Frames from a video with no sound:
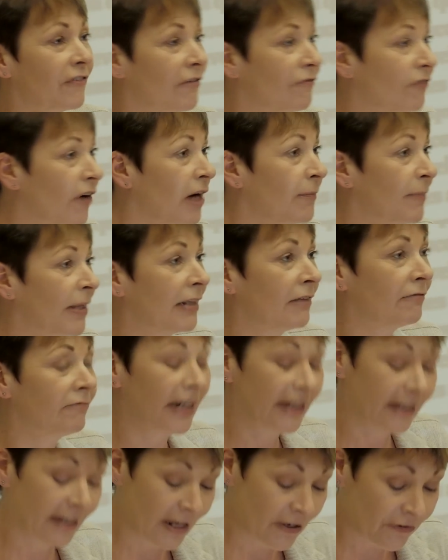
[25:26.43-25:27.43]
environmental
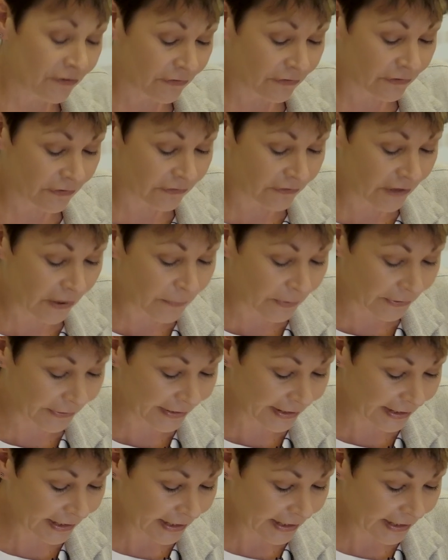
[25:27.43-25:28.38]
regulations, and so on.